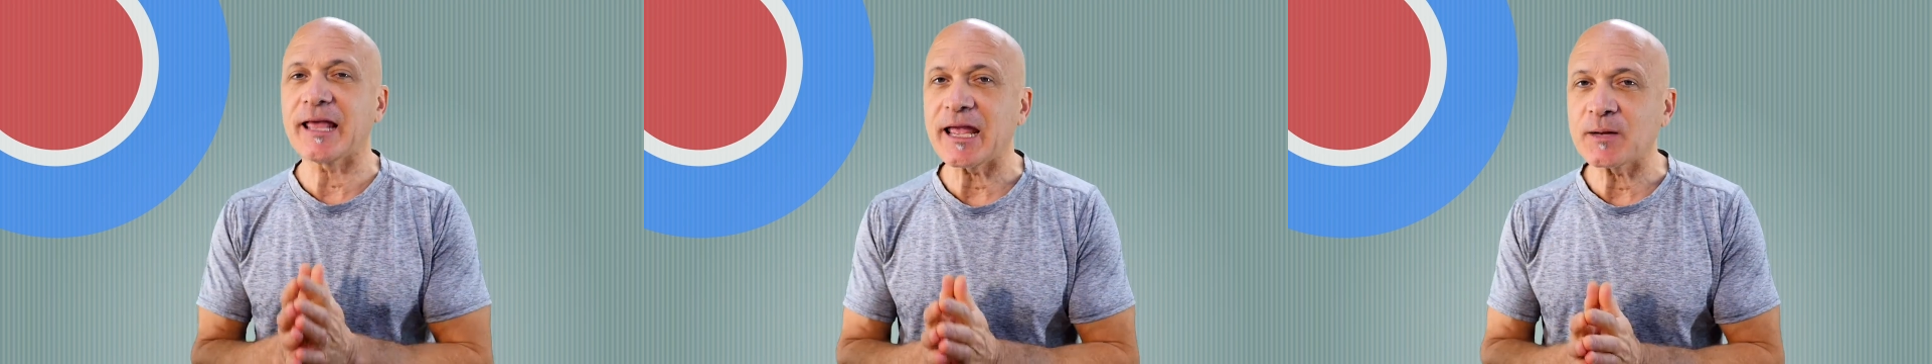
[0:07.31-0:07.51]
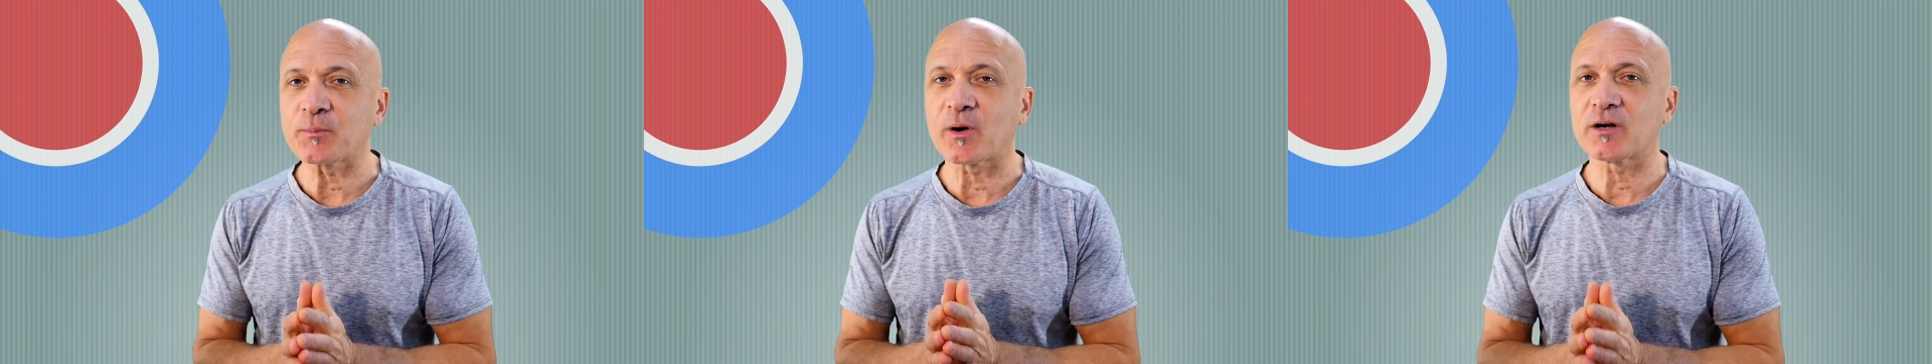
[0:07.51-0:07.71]

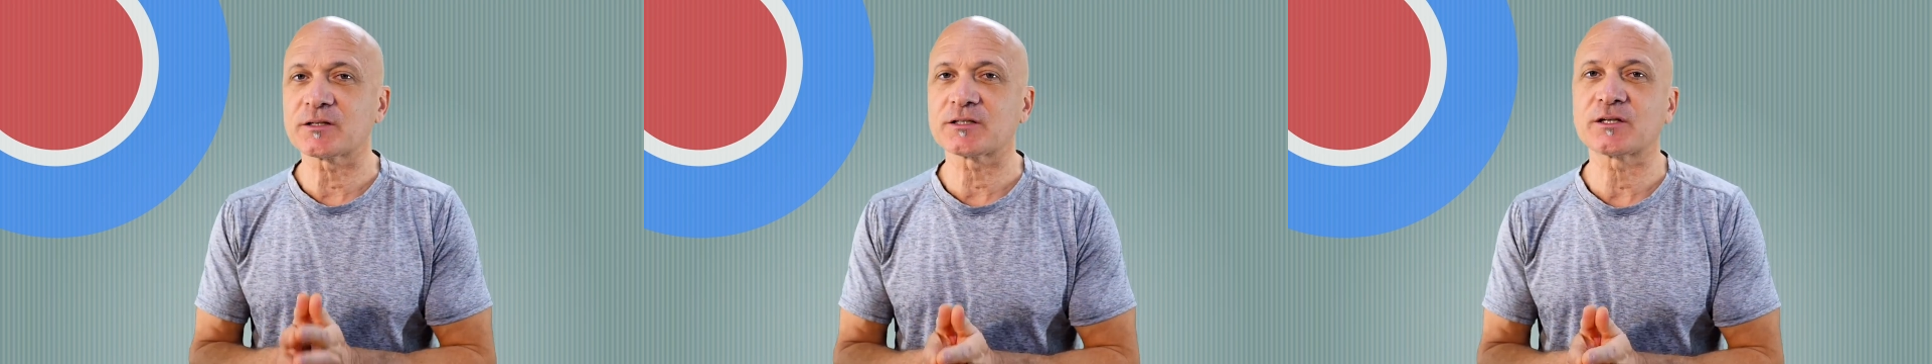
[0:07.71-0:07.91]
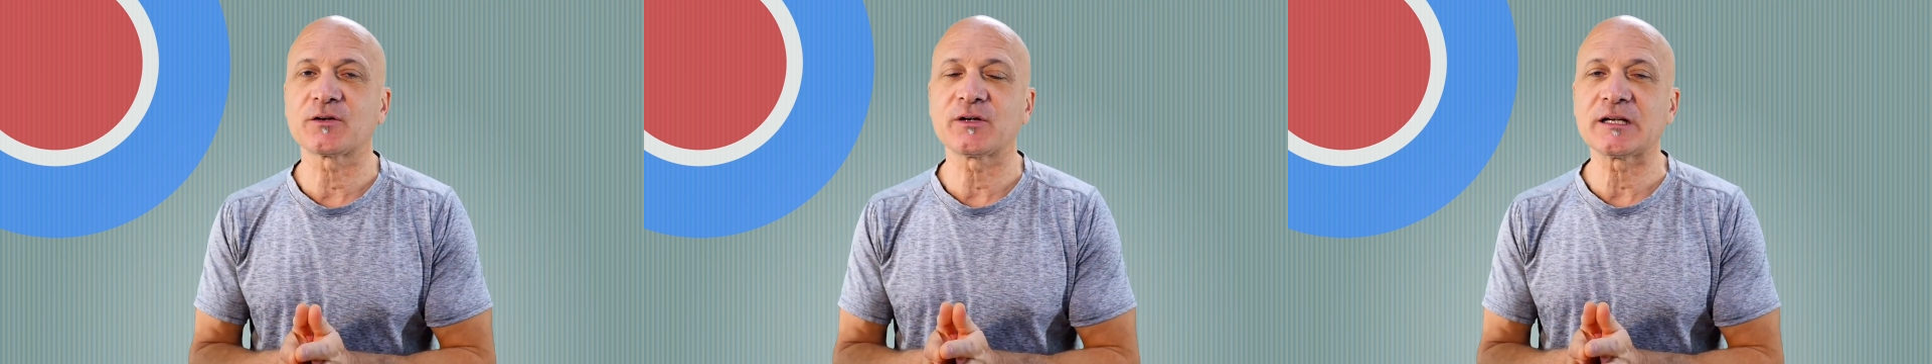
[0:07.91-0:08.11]
8-part
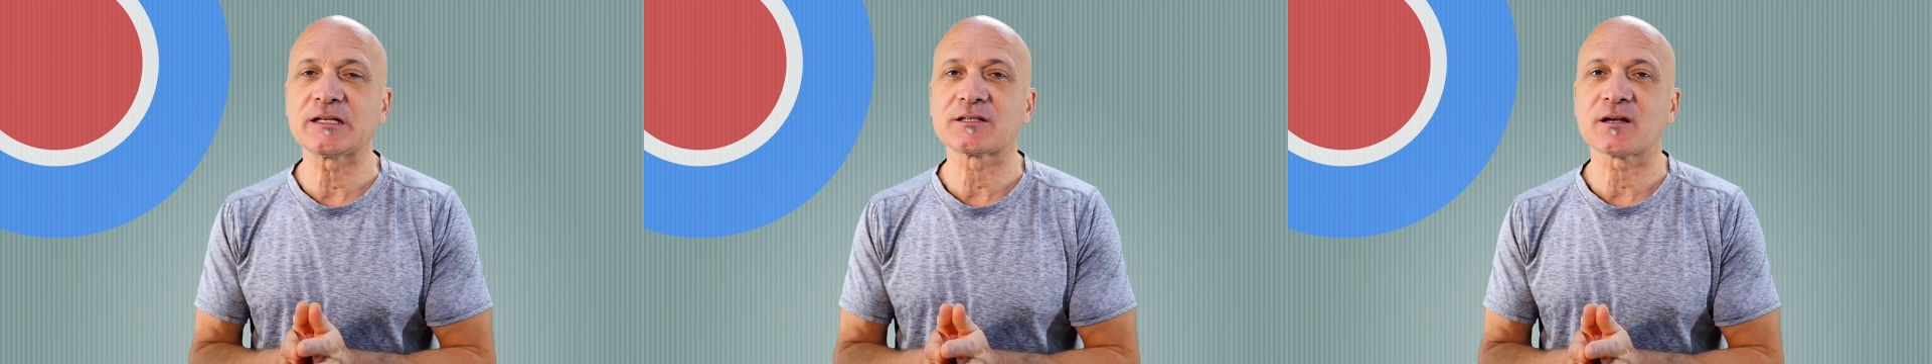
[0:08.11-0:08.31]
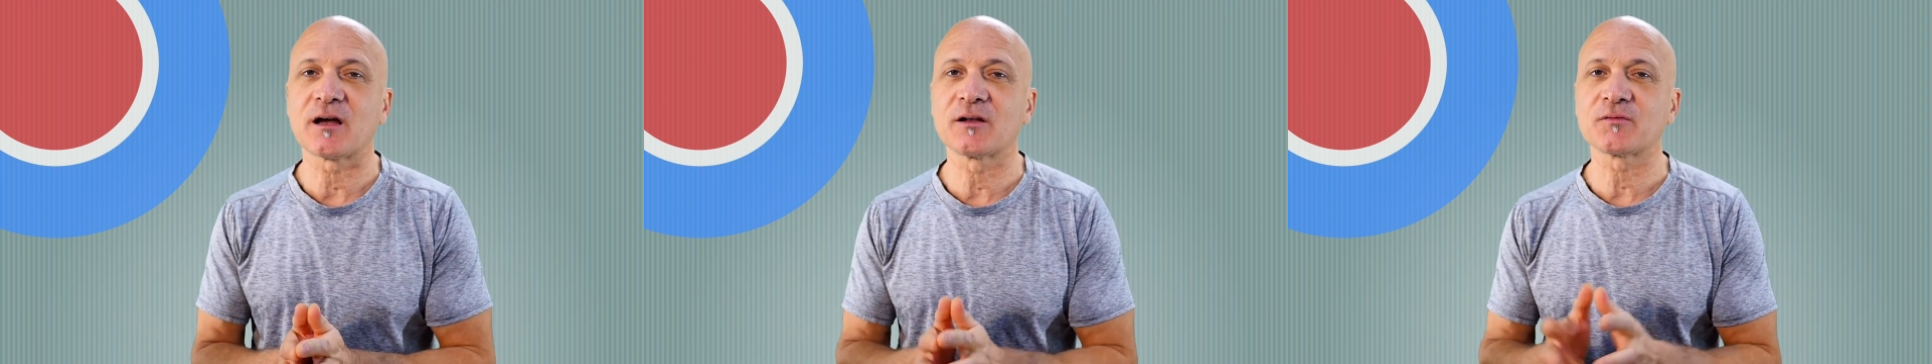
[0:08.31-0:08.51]

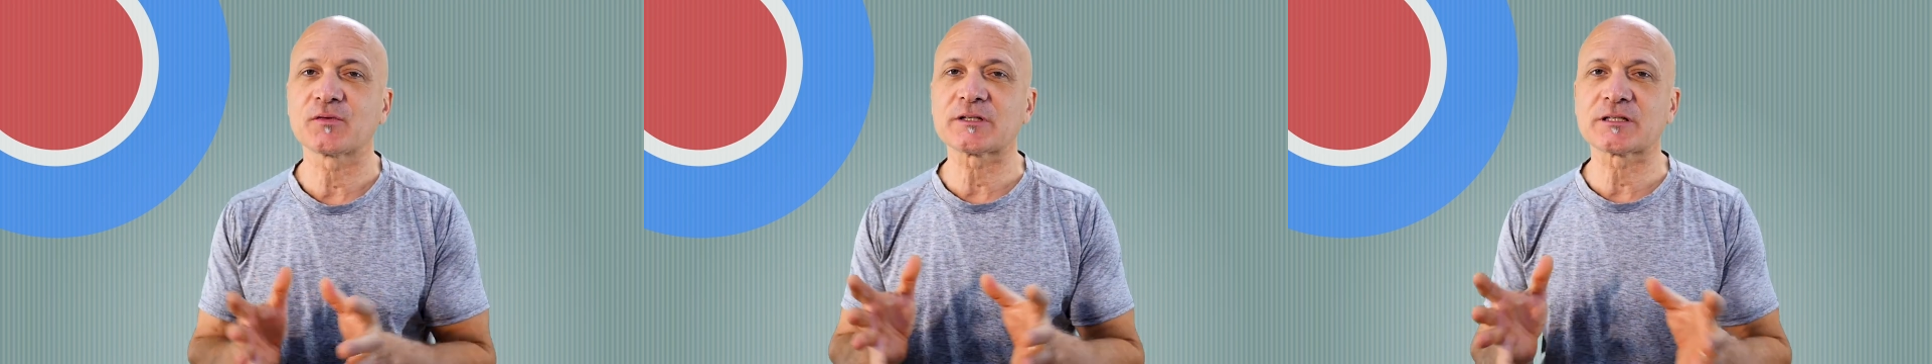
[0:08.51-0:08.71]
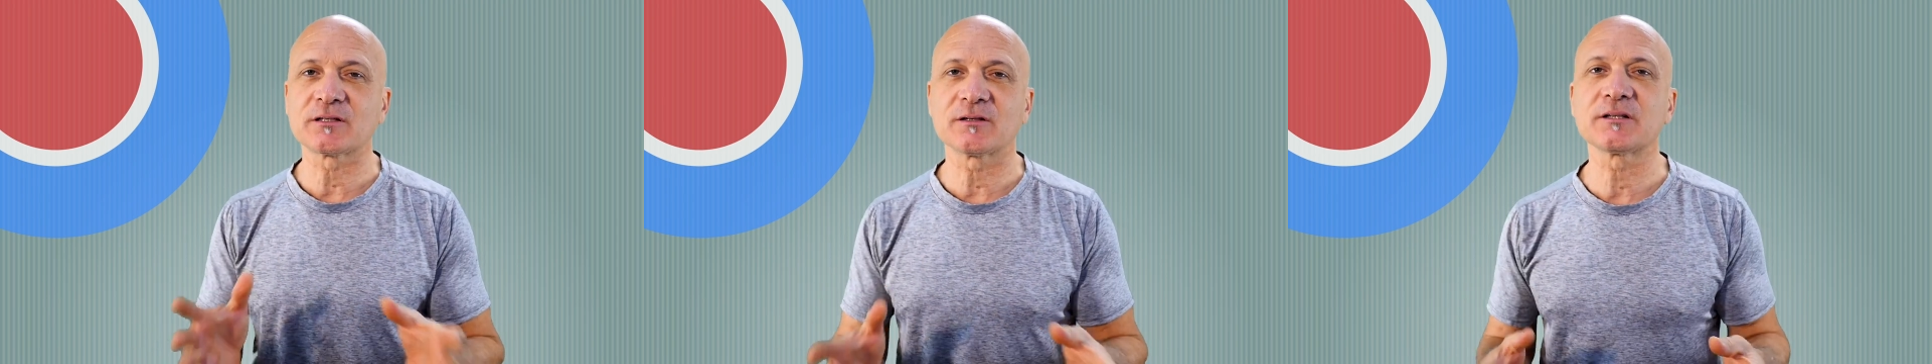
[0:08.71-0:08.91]
series on
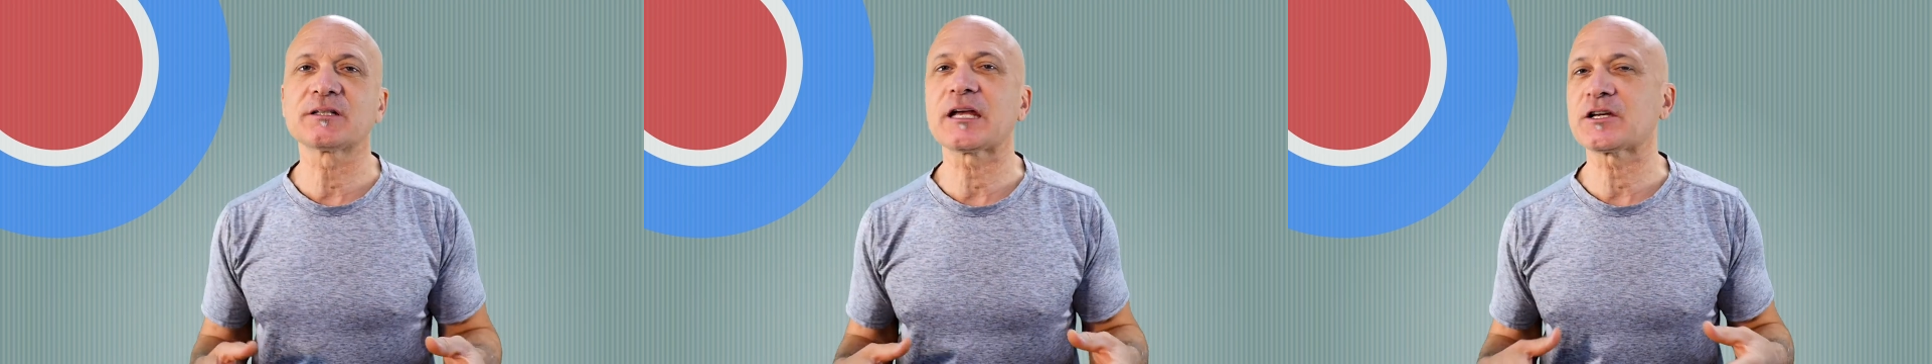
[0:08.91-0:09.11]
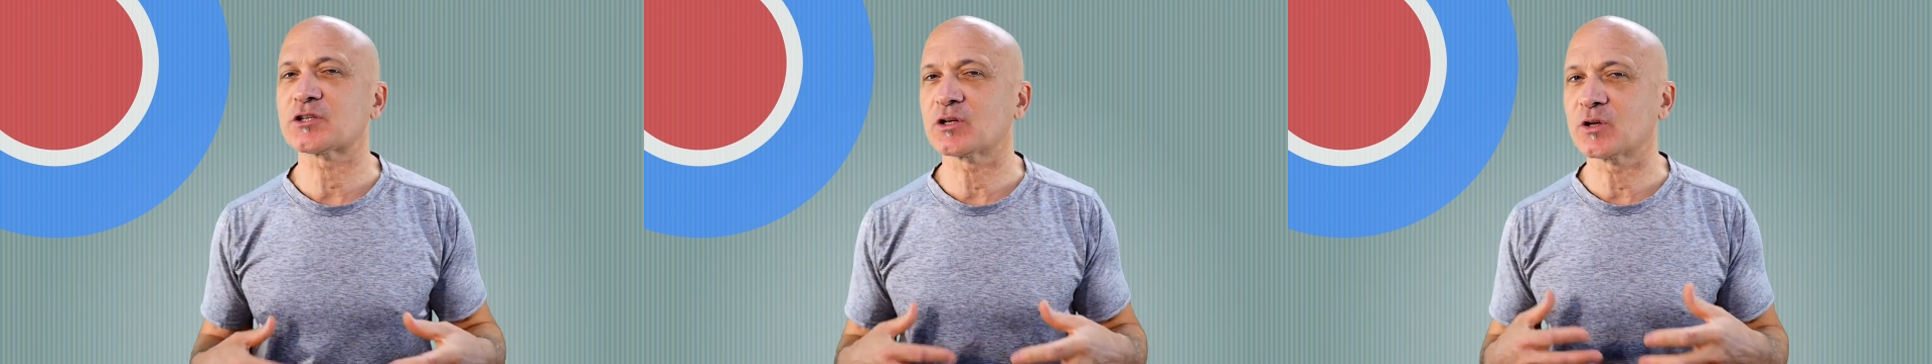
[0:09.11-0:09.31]

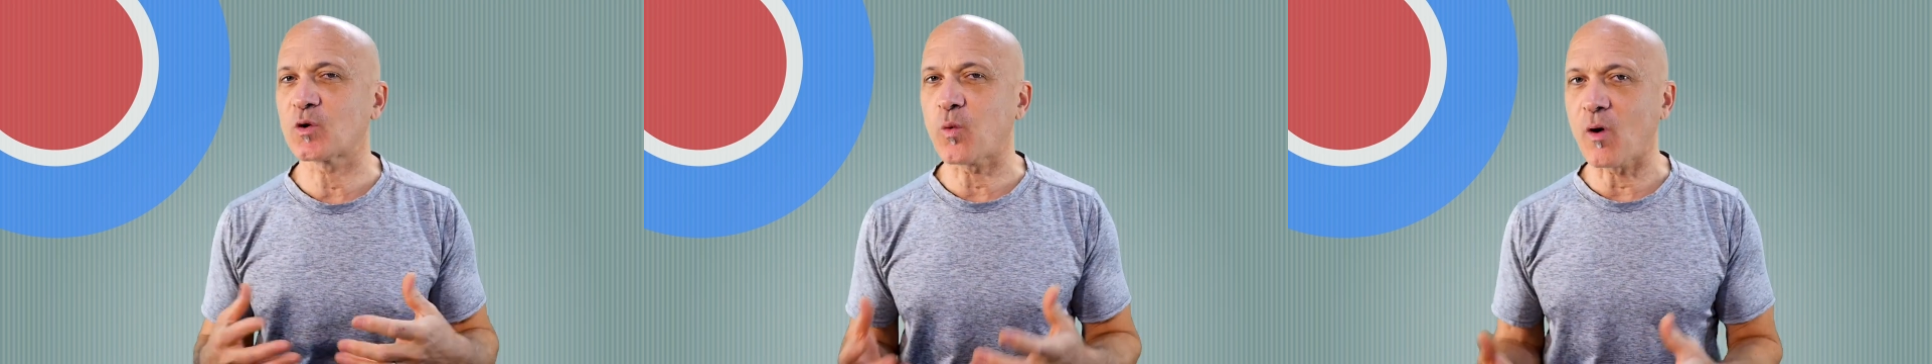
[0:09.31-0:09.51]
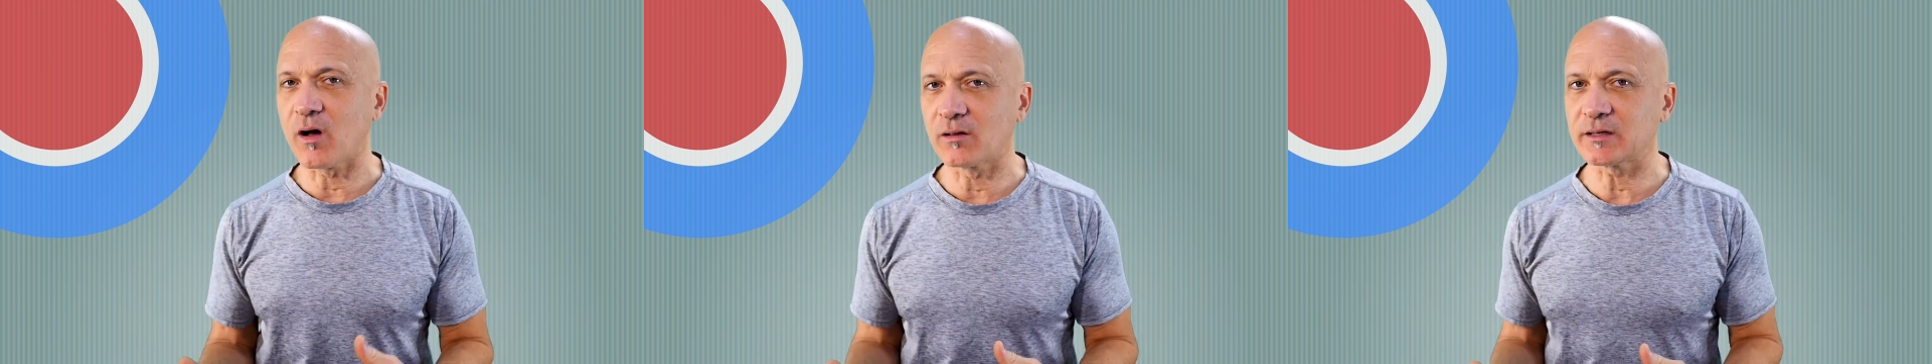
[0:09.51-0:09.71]
facilitation
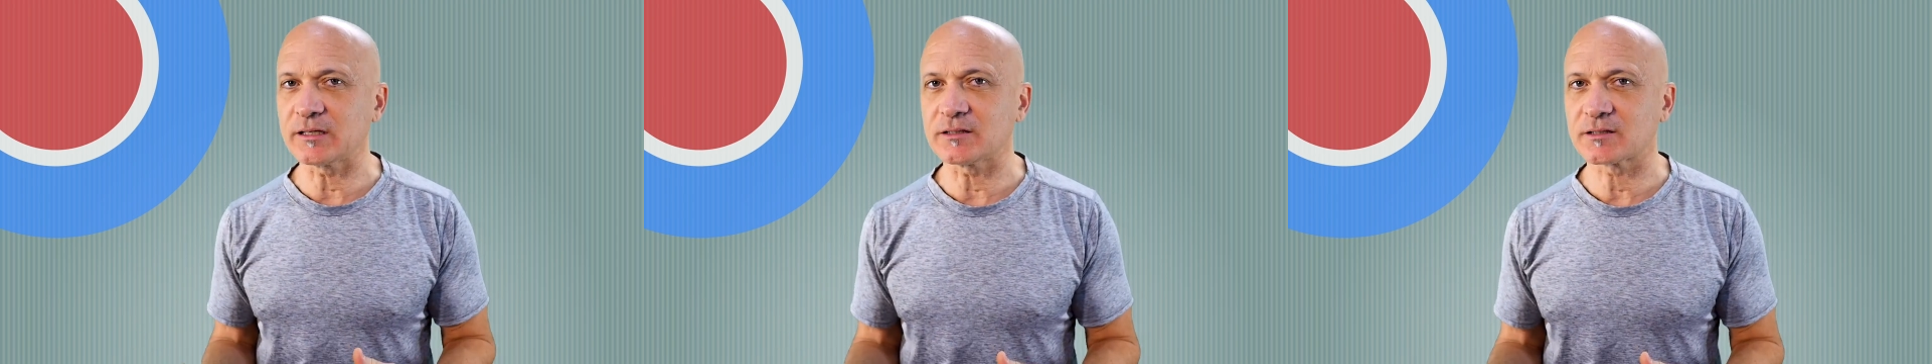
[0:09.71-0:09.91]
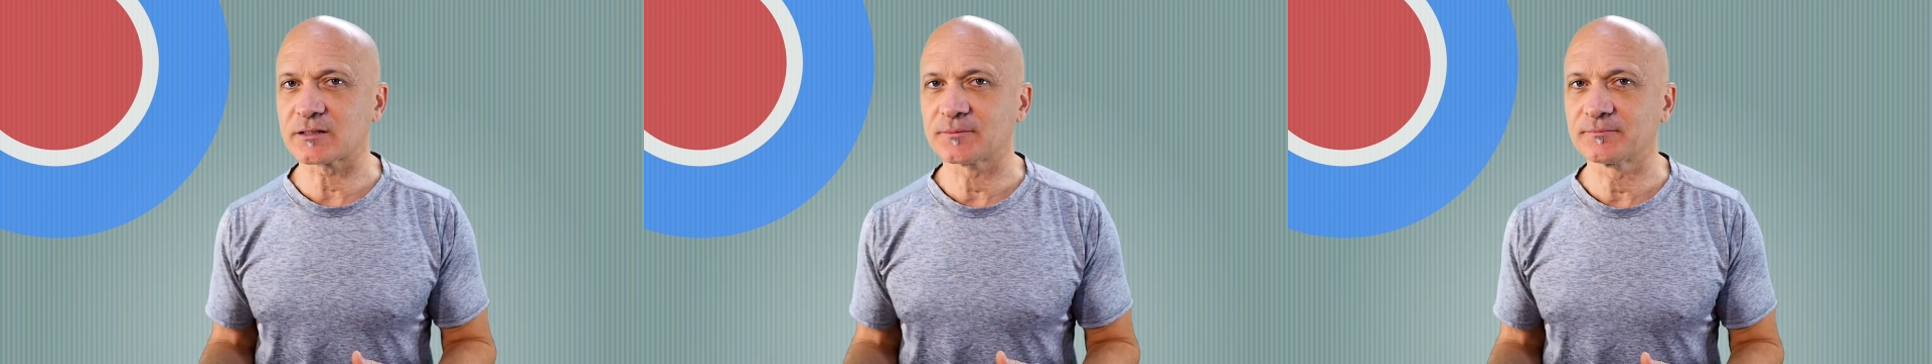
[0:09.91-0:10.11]

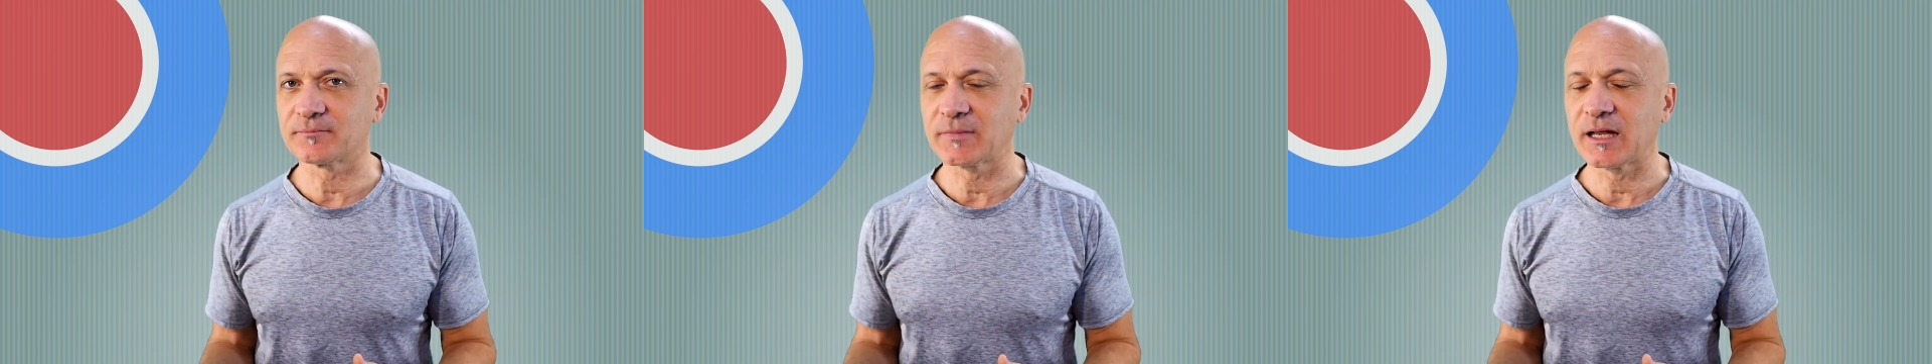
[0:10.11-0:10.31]
qualities.